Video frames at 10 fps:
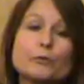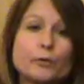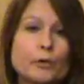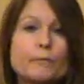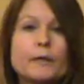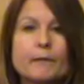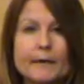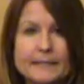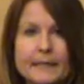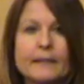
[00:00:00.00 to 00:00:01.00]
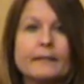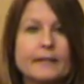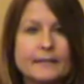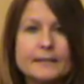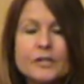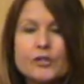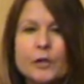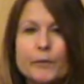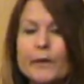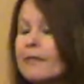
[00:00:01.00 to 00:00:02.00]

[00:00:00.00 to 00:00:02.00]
to room by dialing the extension number